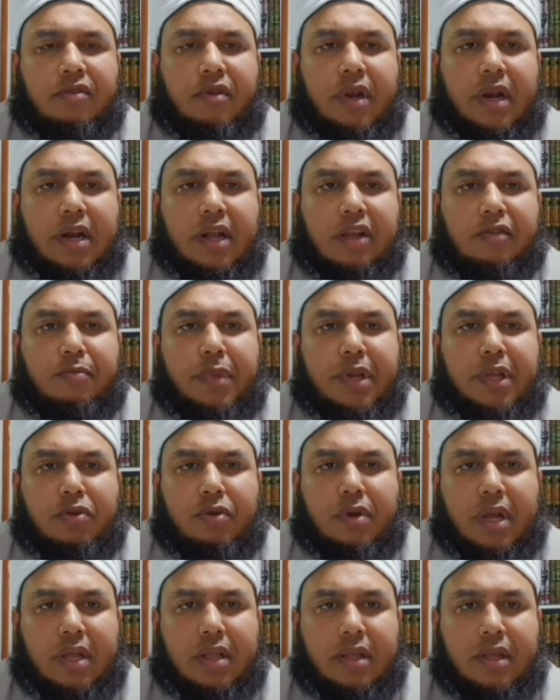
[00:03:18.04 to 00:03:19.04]
So let us be
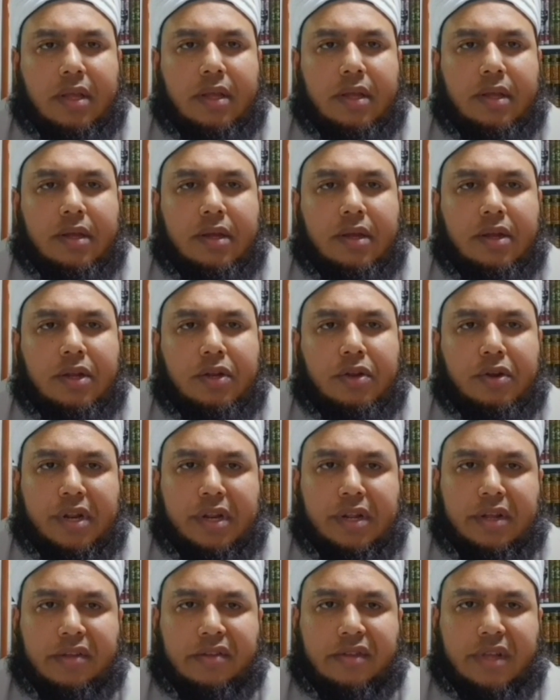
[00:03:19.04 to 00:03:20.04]
together
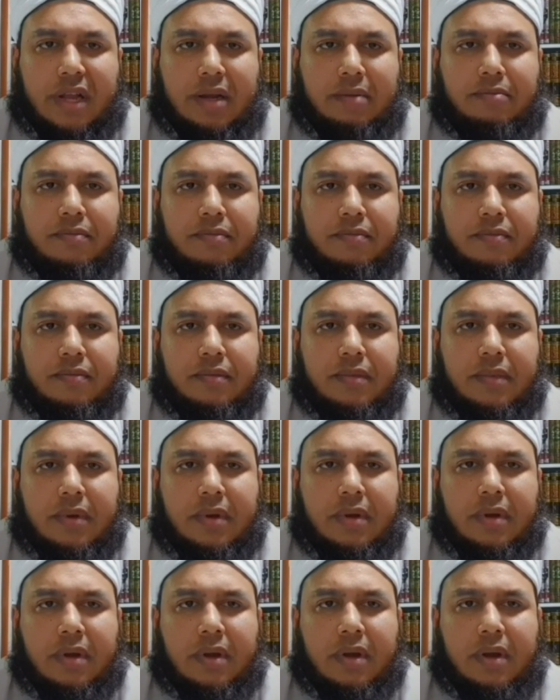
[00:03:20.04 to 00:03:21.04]
during this time
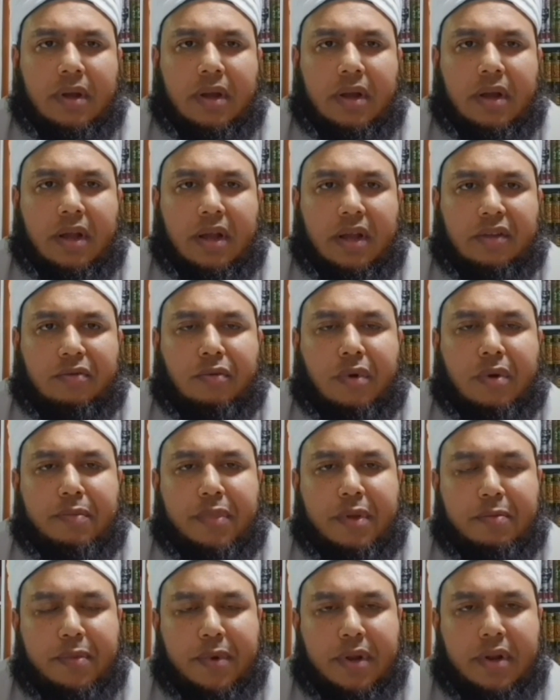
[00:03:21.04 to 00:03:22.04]
as
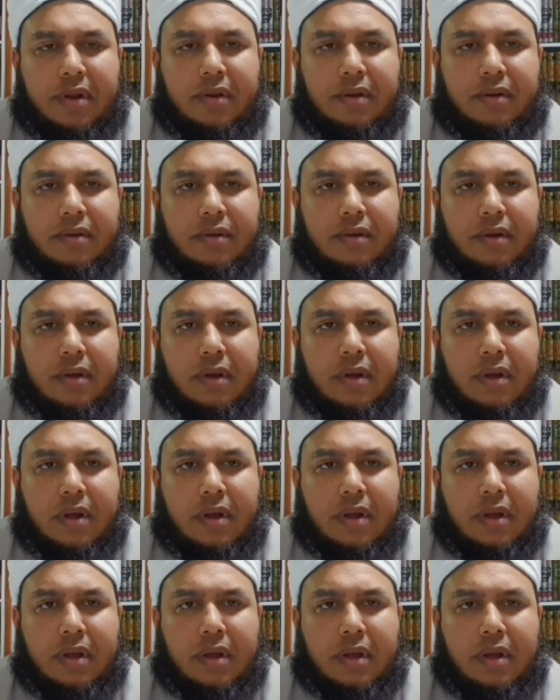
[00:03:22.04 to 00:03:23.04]
one people,
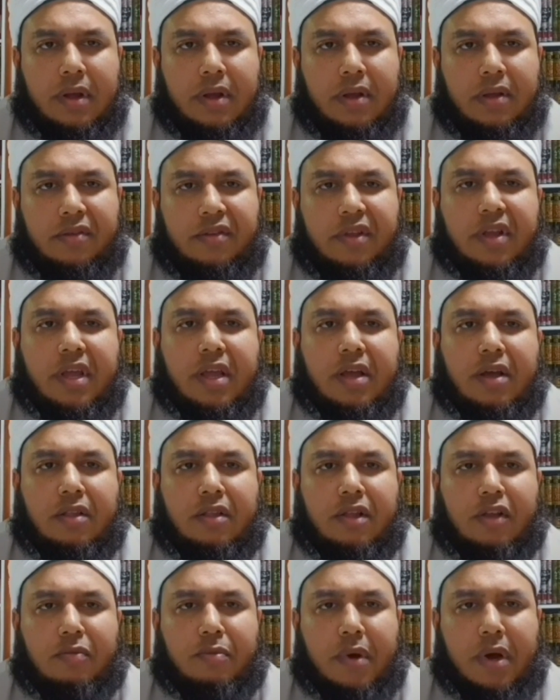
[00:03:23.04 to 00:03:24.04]
seeking
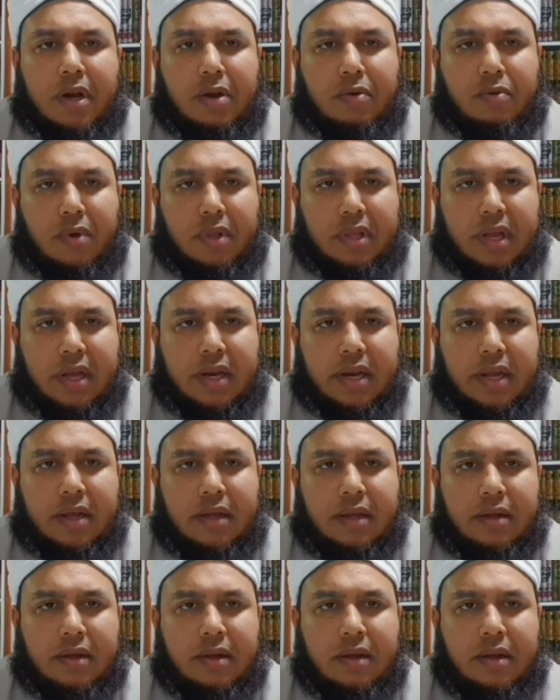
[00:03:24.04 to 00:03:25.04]
Allah subhanahu wa
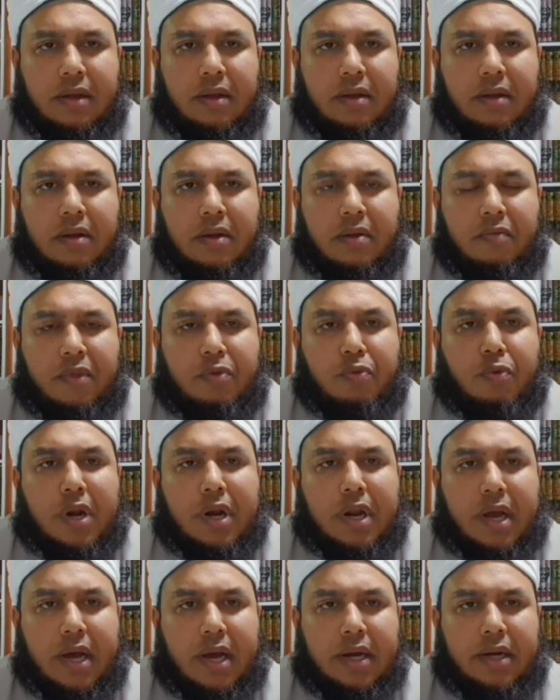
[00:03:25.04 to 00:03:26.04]
ta'ala with
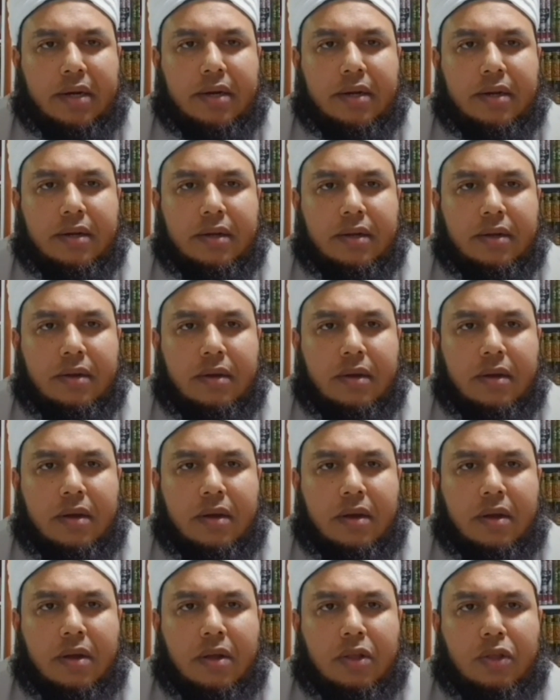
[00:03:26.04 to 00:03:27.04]
one heart
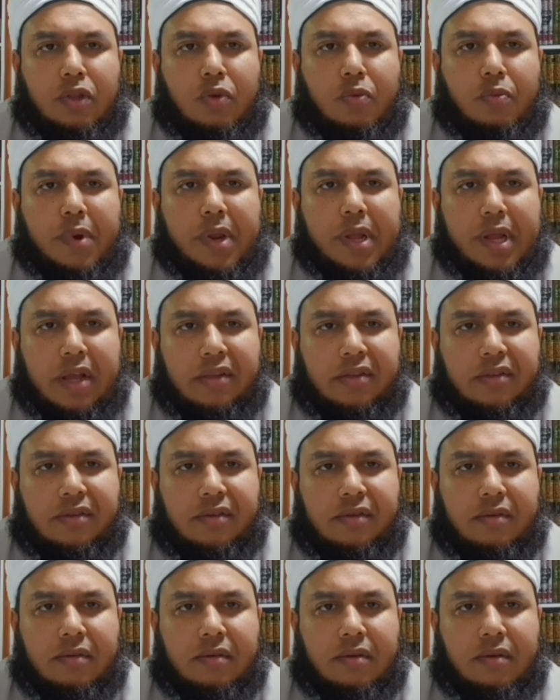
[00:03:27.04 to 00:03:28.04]
to bring
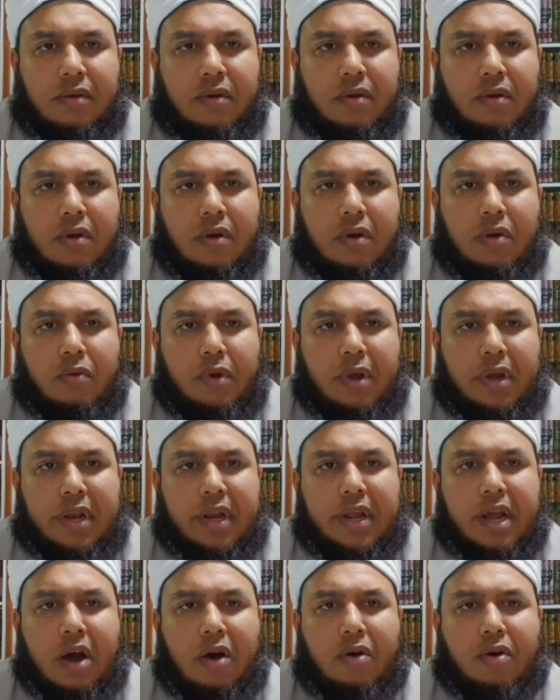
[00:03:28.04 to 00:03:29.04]
us
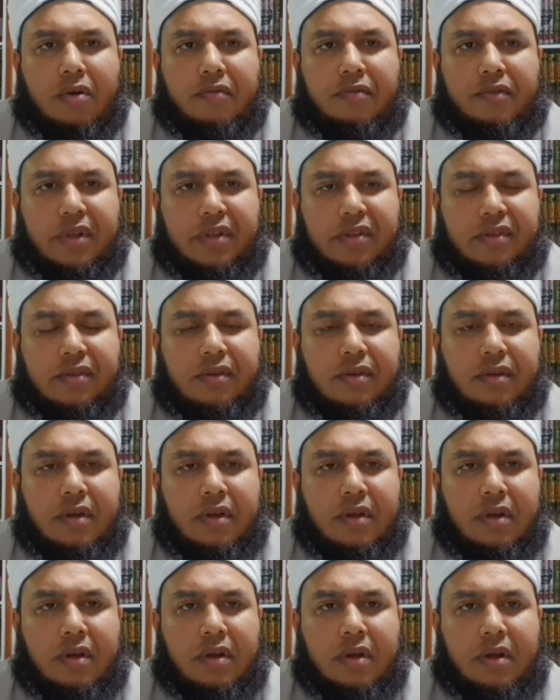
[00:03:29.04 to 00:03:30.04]
quickly out of these
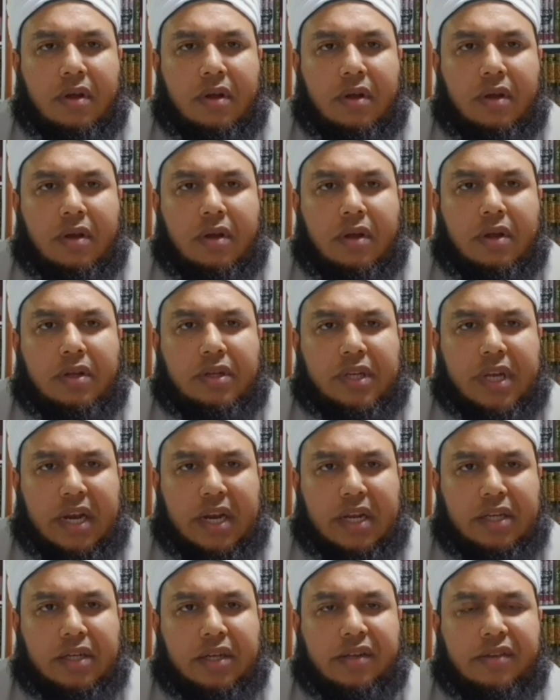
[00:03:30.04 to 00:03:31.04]

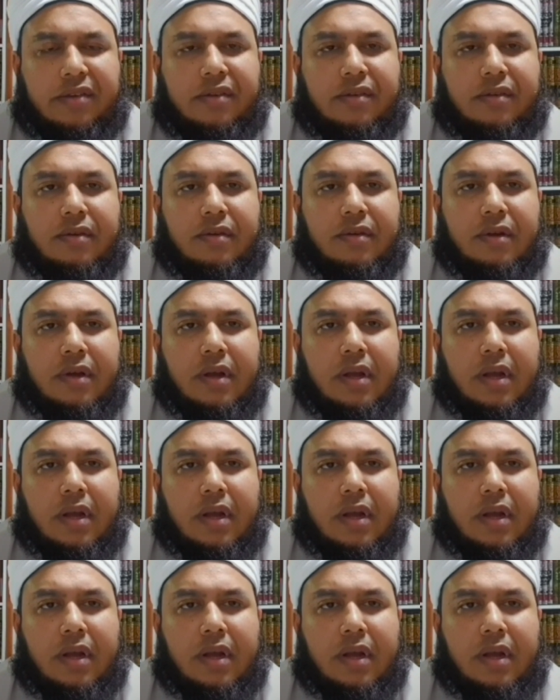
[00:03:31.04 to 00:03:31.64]
challenges